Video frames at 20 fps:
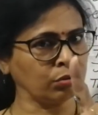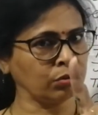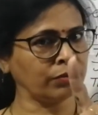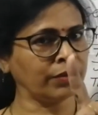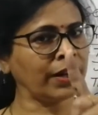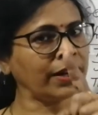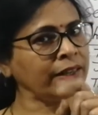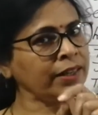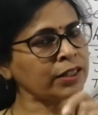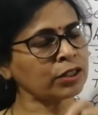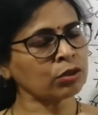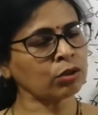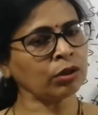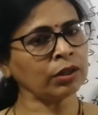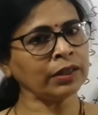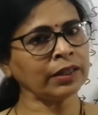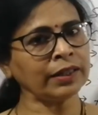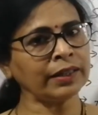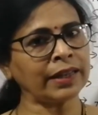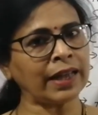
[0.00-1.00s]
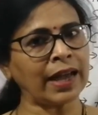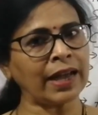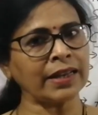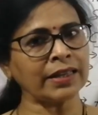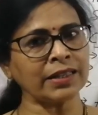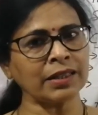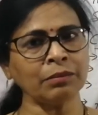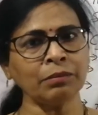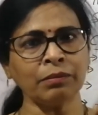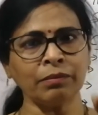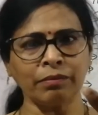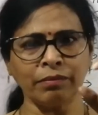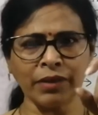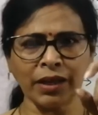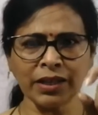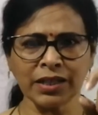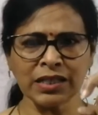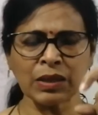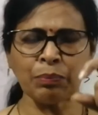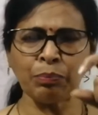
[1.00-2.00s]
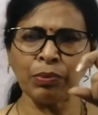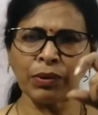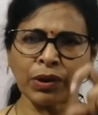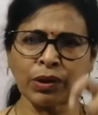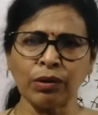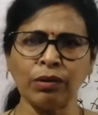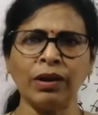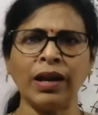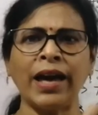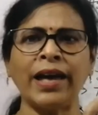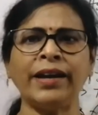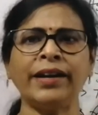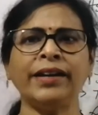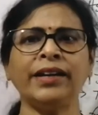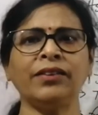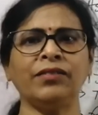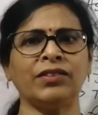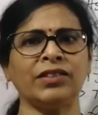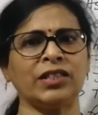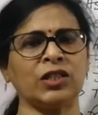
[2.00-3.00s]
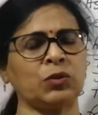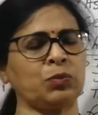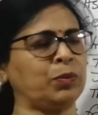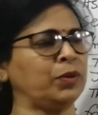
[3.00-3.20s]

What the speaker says: Why it is called the diatom? That is the peculiarity which is